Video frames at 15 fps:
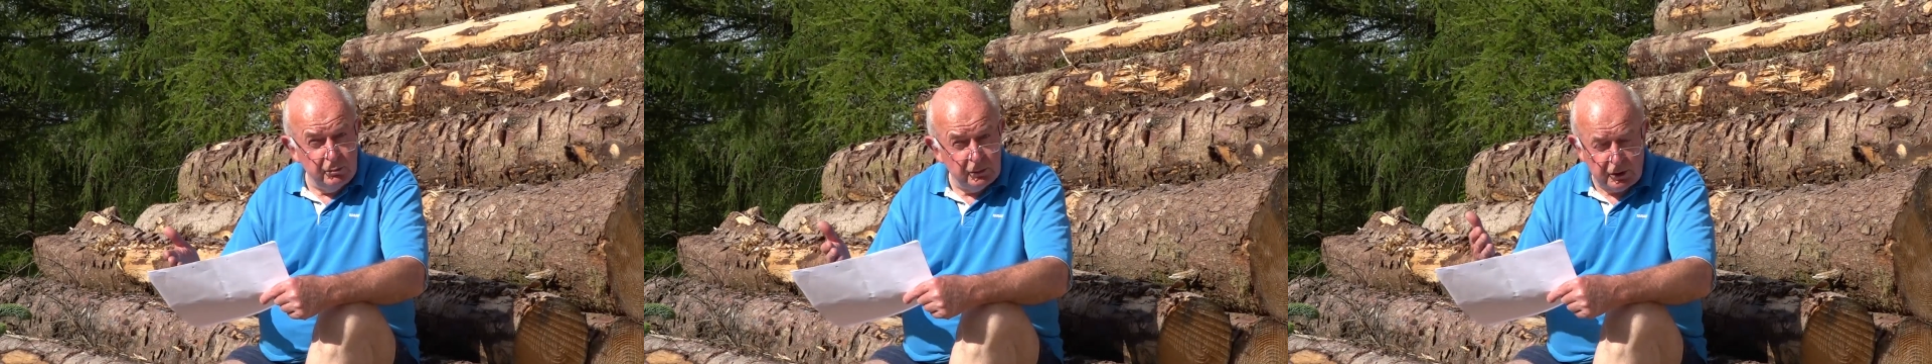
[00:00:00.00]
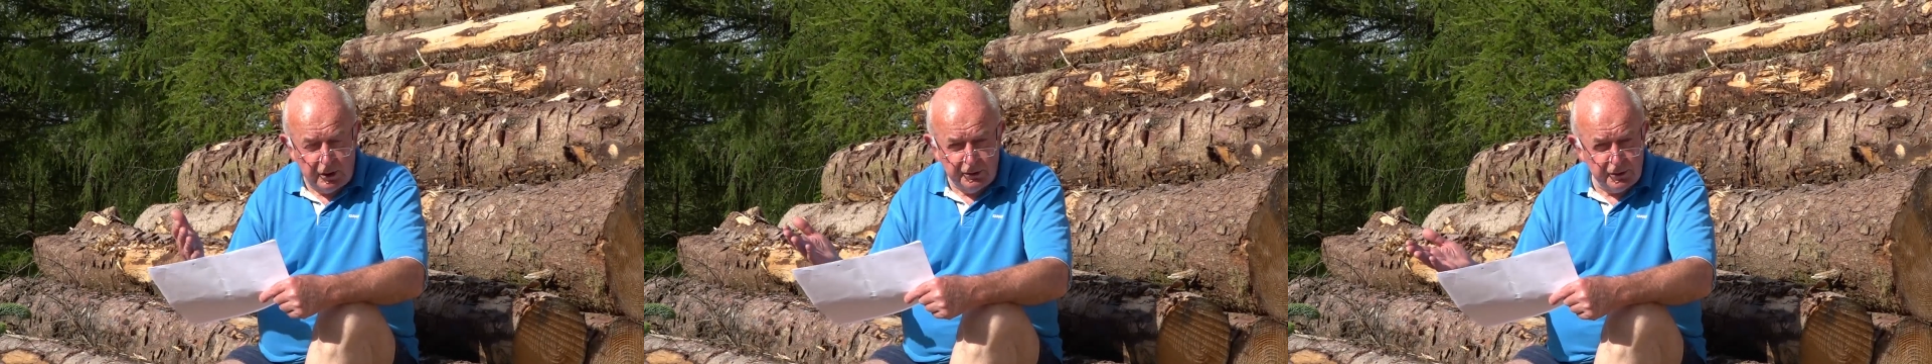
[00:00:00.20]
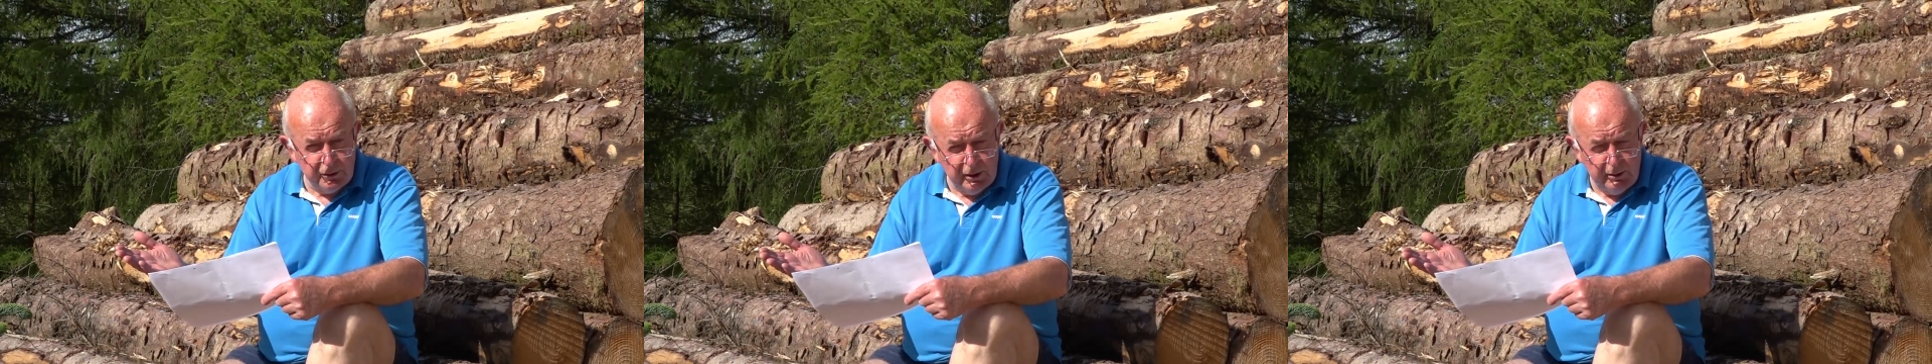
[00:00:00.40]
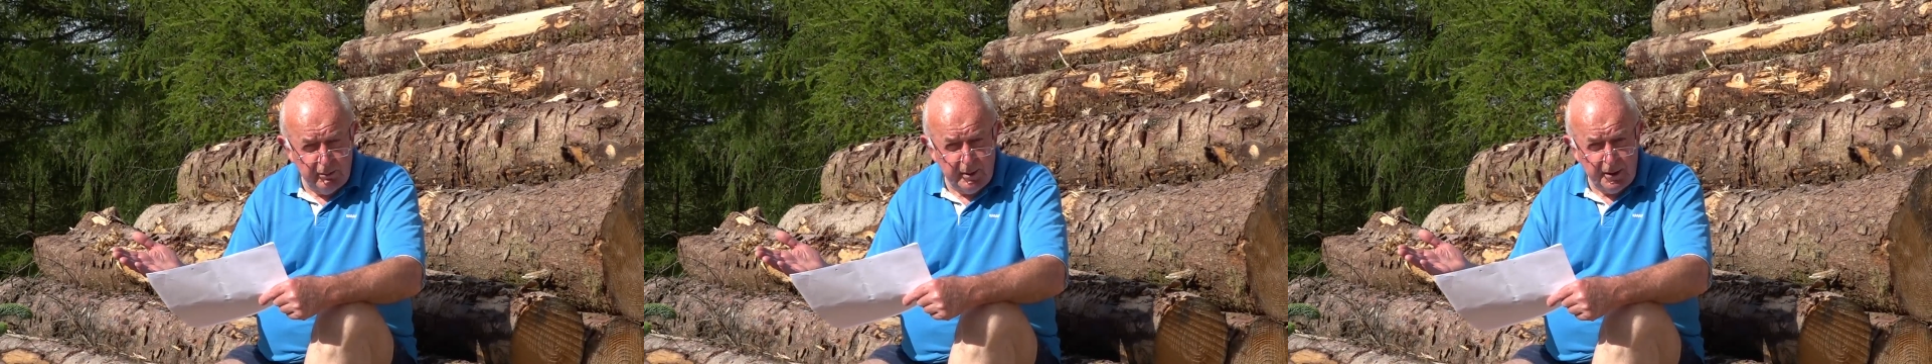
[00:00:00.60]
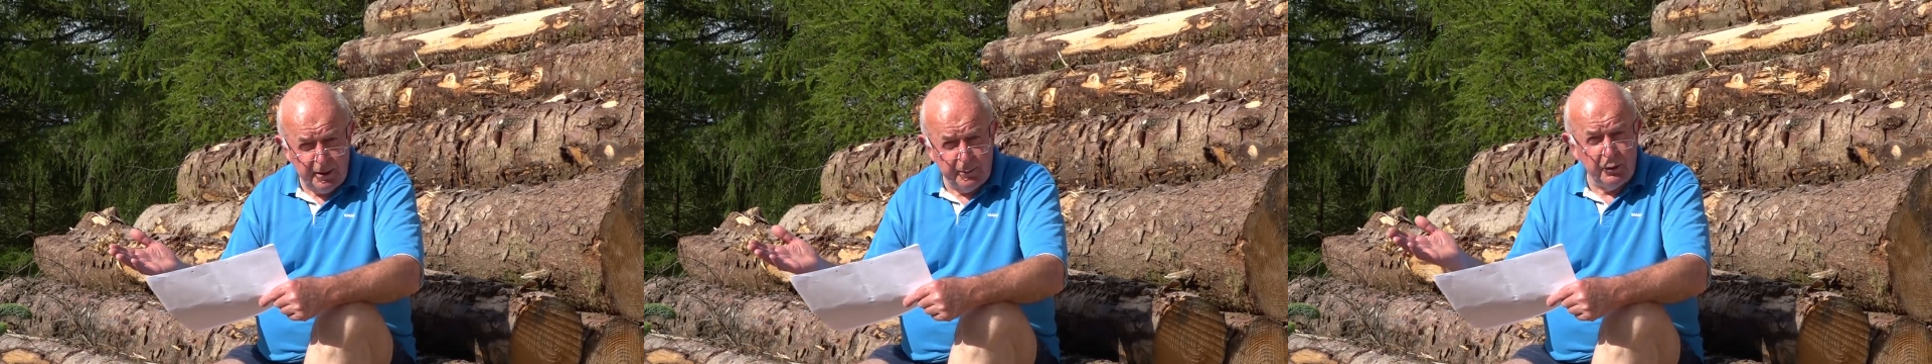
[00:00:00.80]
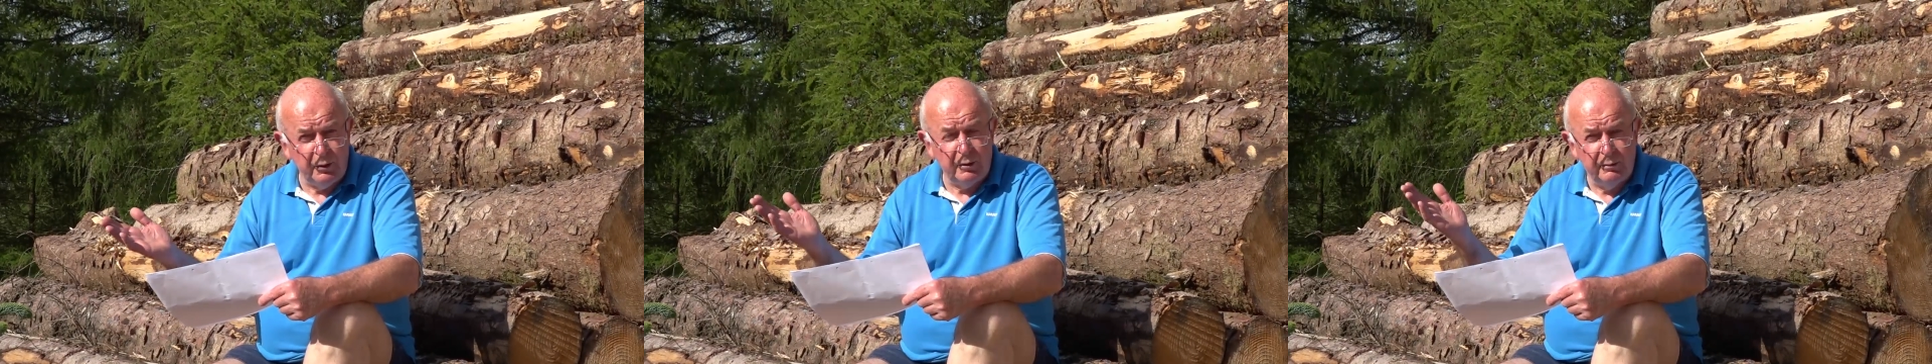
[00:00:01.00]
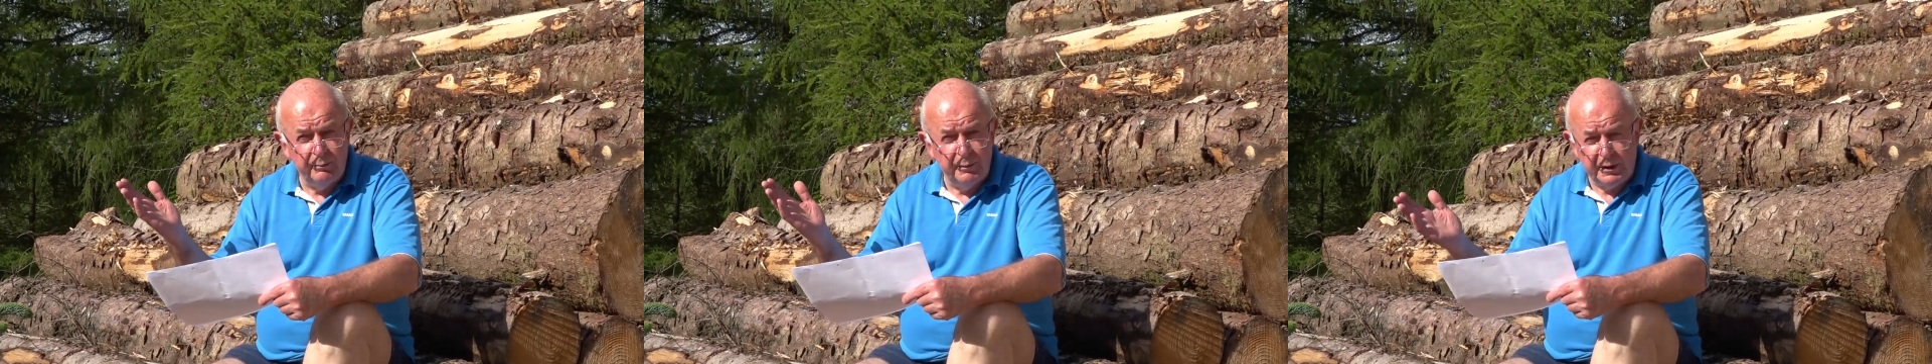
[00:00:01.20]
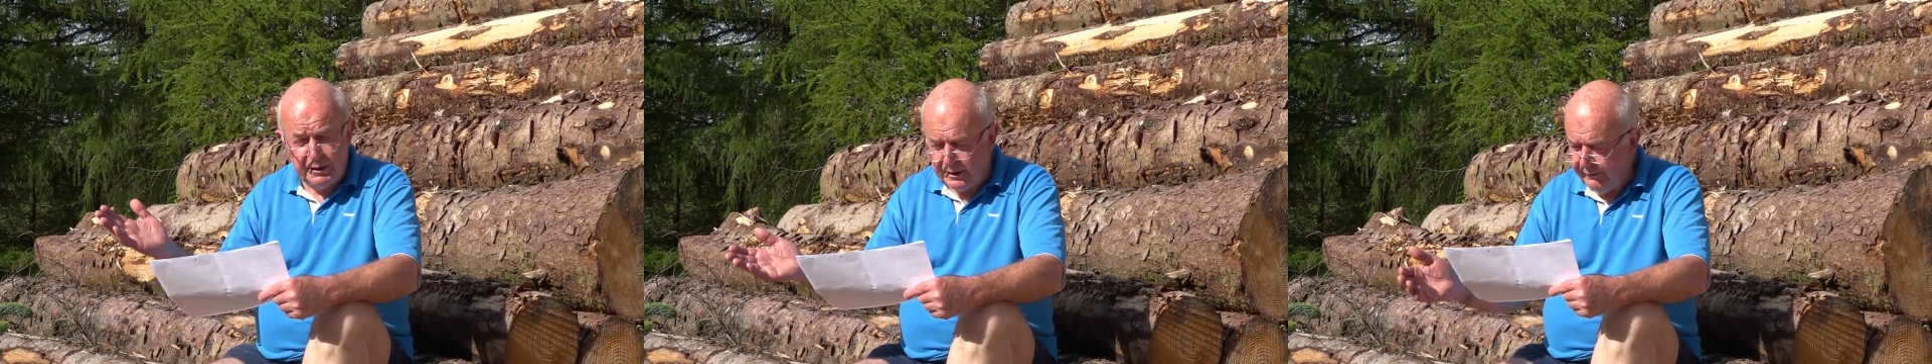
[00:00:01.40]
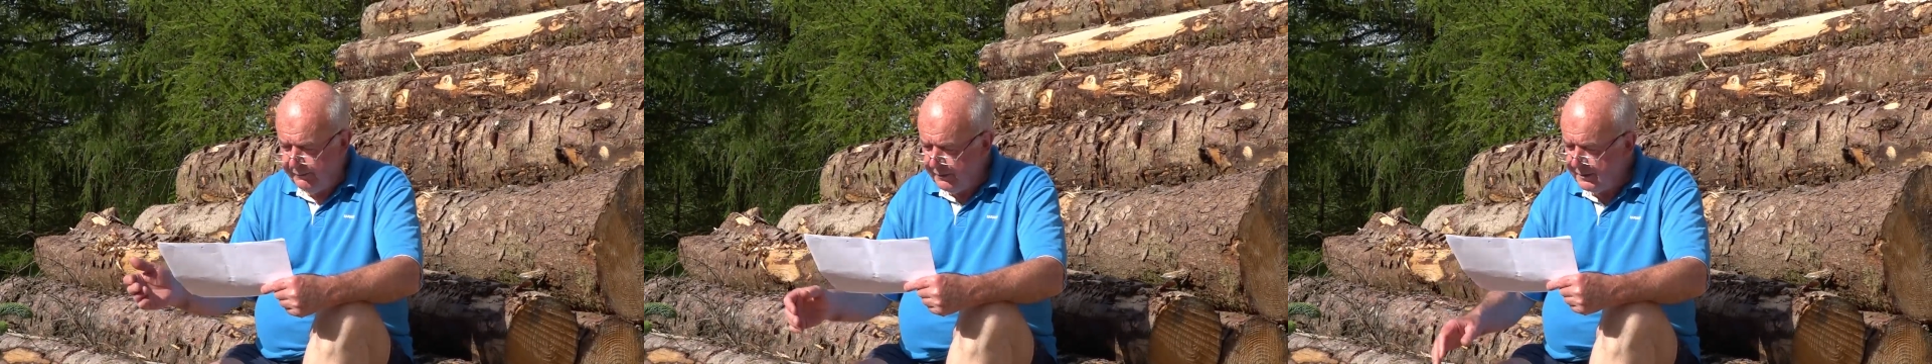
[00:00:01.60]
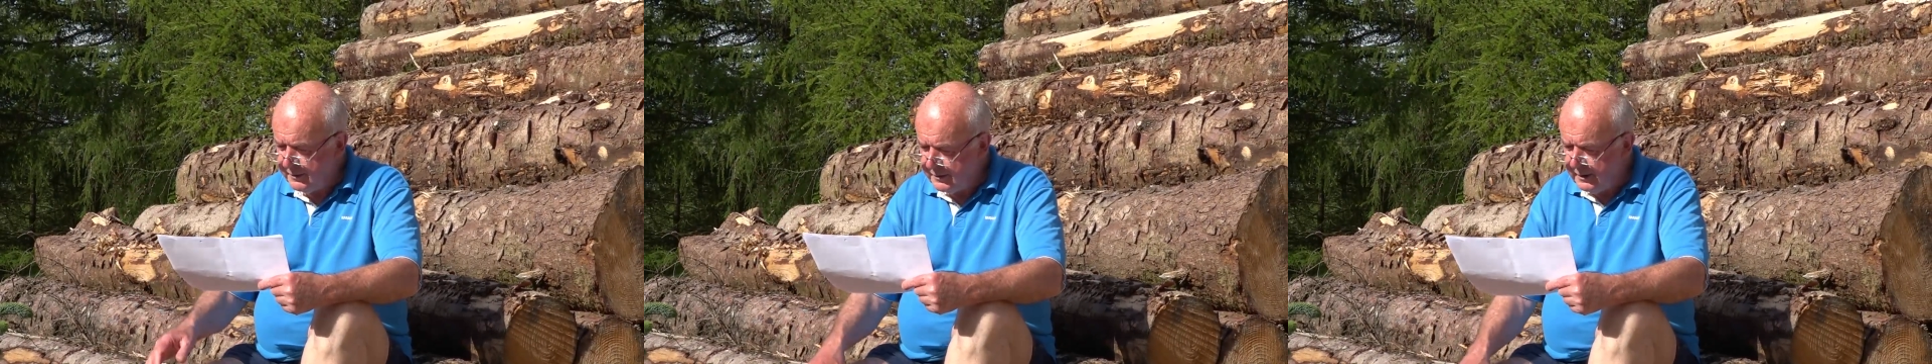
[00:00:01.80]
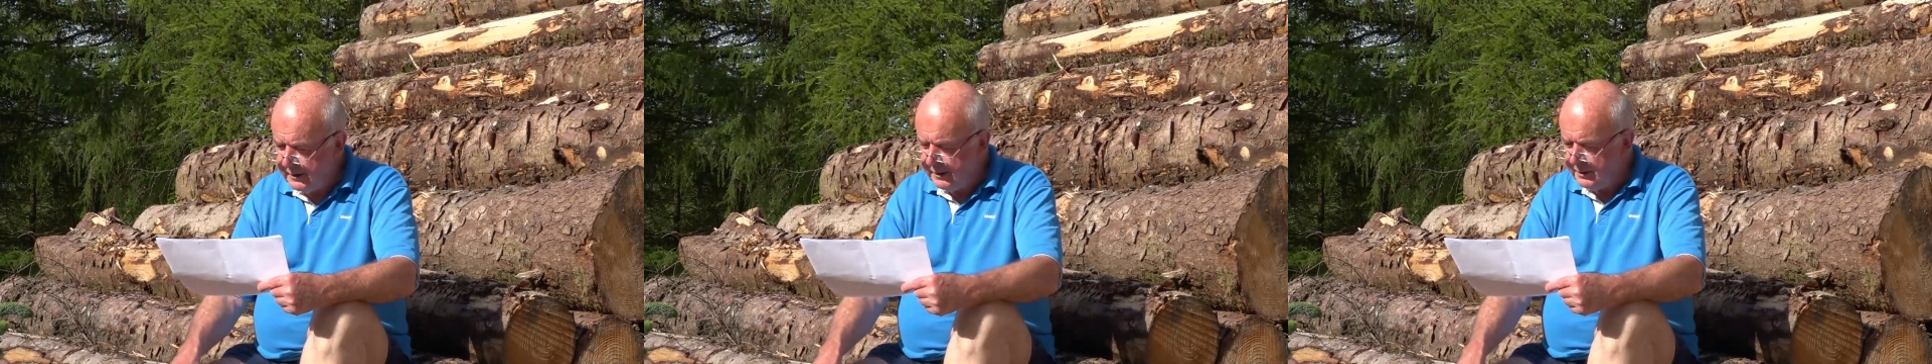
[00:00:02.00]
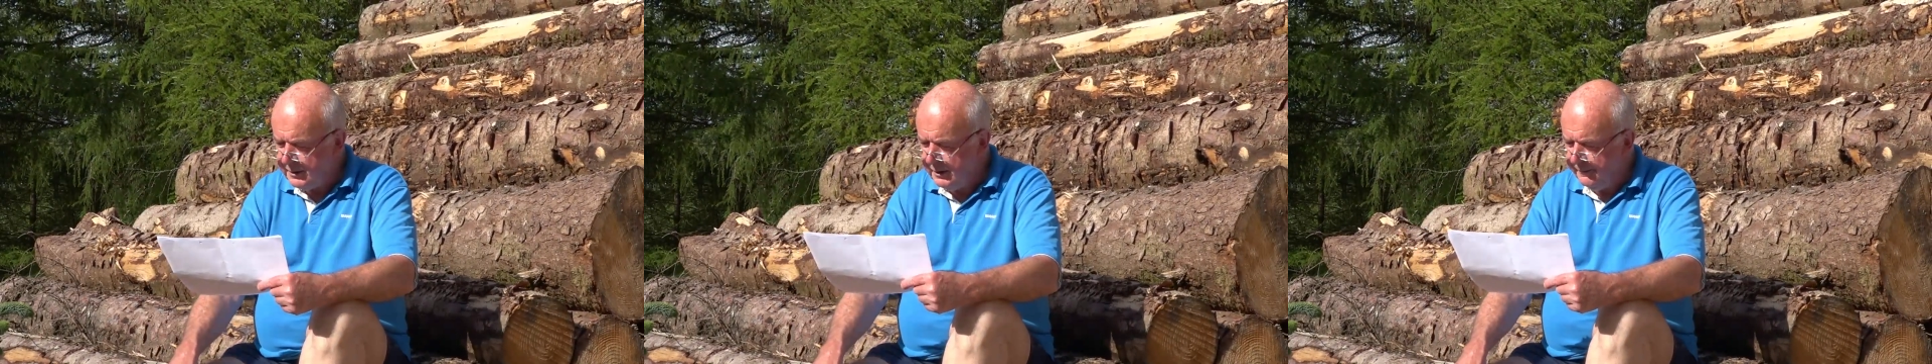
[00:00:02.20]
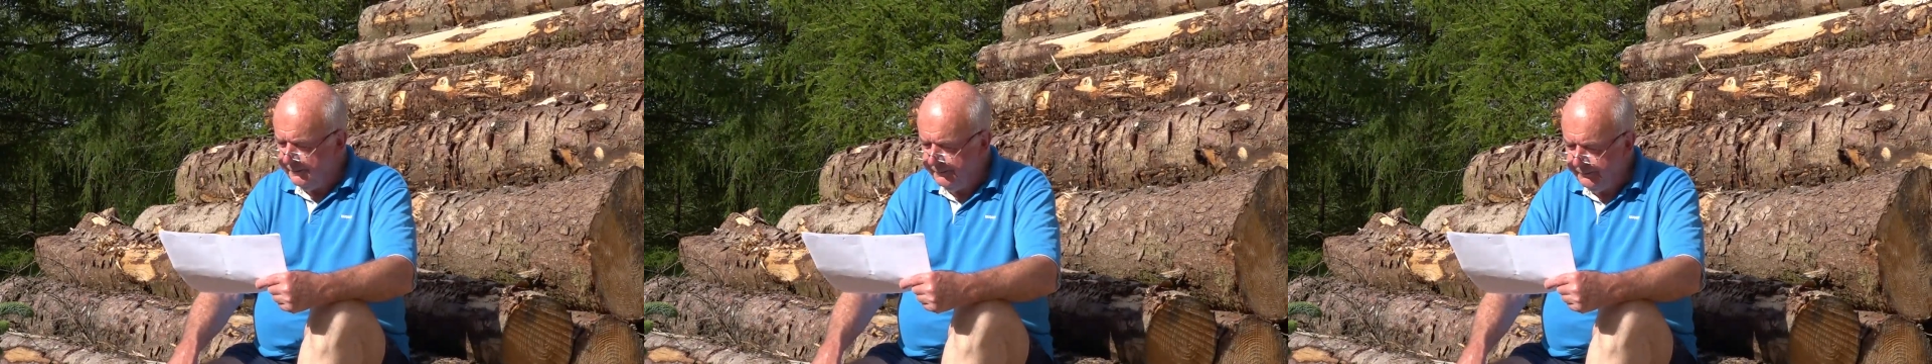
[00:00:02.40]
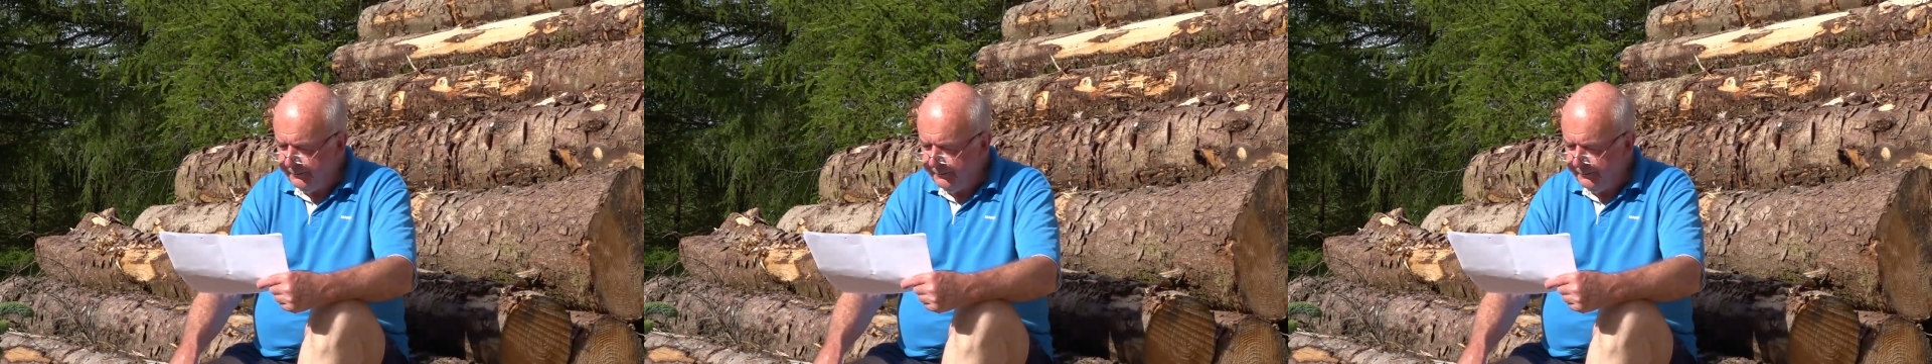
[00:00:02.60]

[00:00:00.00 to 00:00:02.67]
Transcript: can't tell you about the book because I haven't seen it yet,